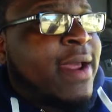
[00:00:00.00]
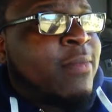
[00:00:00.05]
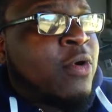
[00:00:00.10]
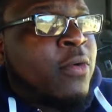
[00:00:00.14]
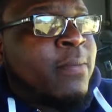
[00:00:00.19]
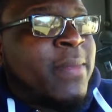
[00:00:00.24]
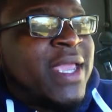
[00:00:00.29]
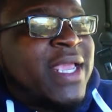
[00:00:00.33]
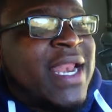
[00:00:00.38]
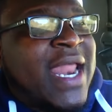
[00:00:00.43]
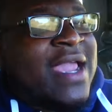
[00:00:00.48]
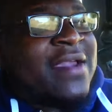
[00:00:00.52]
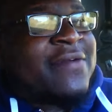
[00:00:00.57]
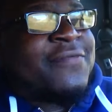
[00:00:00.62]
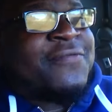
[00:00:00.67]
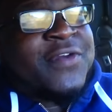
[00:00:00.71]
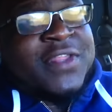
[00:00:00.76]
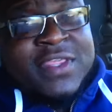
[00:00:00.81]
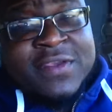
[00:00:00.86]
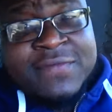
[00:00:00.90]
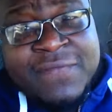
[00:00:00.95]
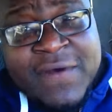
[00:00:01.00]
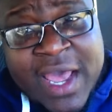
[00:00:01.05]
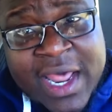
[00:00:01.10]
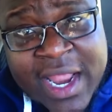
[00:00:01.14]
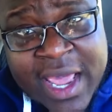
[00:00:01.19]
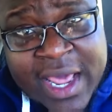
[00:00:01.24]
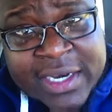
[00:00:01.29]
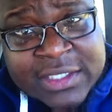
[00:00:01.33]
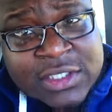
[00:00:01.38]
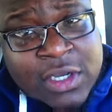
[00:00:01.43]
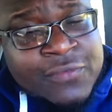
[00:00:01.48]
I'm gonna make like $55
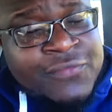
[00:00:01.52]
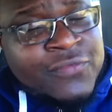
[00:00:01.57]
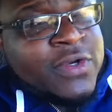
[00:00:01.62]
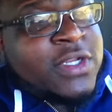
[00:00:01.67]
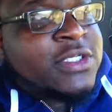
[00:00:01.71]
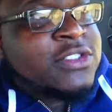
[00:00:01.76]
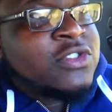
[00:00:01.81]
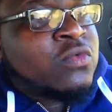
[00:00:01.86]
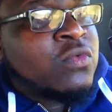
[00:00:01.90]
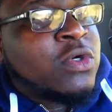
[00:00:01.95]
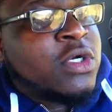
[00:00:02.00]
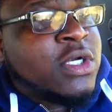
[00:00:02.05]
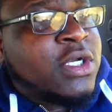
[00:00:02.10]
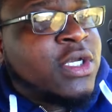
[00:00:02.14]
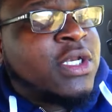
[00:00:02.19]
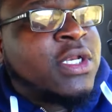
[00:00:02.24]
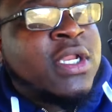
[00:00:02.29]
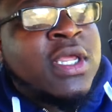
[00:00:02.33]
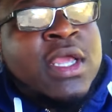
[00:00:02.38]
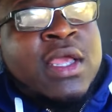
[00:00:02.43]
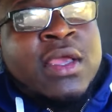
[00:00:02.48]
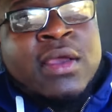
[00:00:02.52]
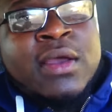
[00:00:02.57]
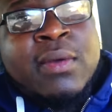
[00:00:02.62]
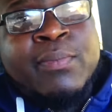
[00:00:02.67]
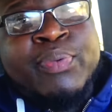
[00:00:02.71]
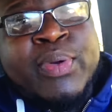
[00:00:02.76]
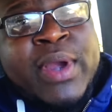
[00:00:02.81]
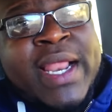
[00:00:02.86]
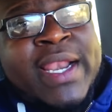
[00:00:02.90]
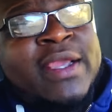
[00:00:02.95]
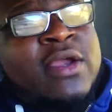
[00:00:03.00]
off of this run.
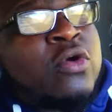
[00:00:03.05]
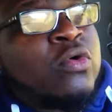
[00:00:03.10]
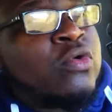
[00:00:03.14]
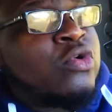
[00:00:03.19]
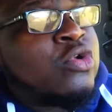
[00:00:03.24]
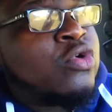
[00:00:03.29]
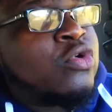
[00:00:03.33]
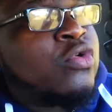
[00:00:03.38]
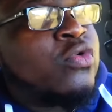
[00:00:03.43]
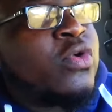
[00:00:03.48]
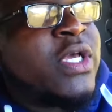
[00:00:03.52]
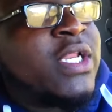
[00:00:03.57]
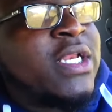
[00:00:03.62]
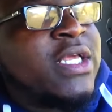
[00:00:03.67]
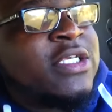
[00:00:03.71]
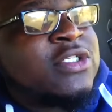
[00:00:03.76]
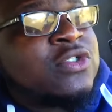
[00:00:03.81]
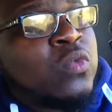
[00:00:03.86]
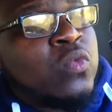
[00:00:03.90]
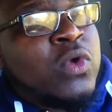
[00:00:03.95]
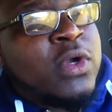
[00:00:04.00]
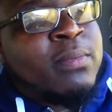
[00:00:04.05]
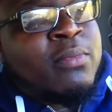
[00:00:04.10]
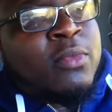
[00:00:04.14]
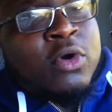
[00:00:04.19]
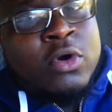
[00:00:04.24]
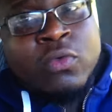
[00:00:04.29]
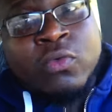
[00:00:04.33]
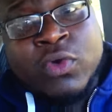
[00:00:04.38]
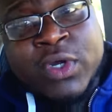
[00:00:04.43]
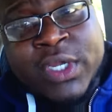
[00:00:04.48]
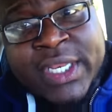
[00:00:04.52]
Probably gonna do at least one
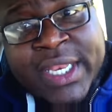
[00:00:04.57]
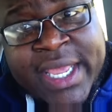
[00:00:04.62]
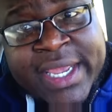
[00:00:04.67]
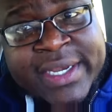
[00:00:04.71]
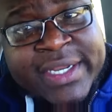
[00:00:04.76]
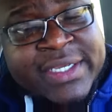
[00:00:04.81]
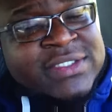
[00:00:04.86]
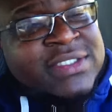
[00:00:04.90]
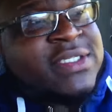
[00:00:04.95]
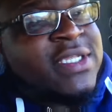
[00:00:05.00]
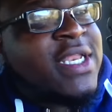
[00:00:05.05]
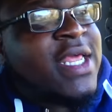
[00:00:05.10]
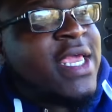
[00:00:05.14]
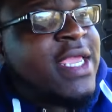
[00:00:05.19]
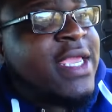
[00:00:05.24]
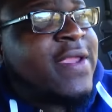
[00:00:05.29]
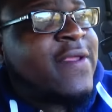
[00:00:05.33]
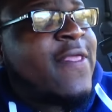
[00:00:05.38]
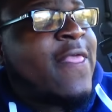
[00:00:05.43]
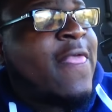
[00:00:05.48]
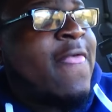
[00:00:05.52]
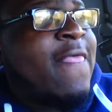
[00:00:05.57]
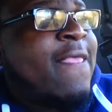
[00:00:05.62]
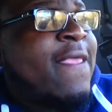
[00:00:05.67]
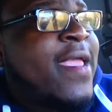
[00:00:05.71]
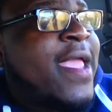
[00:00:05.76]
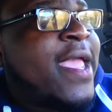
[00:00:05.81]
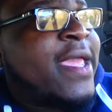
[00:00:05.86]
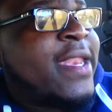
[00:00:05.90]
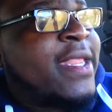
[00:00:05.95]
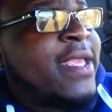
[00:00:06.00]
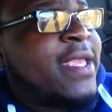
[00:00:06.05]
more run like this today.
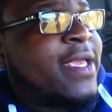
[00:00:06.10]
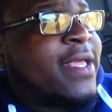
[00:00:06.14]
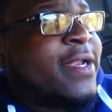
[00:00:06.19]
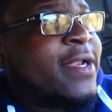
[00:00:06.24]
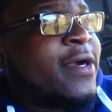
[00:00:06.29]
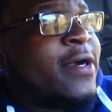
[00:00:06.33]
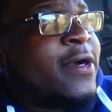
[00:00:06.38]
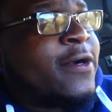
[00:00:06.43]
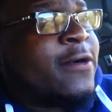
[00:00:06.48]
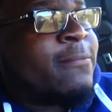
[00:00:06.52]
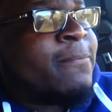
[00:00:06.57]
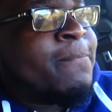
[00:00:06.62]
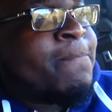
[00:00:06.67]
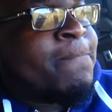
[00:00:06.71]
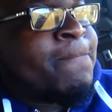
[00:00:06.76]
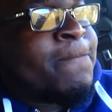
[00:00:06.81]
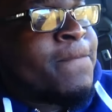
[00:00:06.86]
And then, um,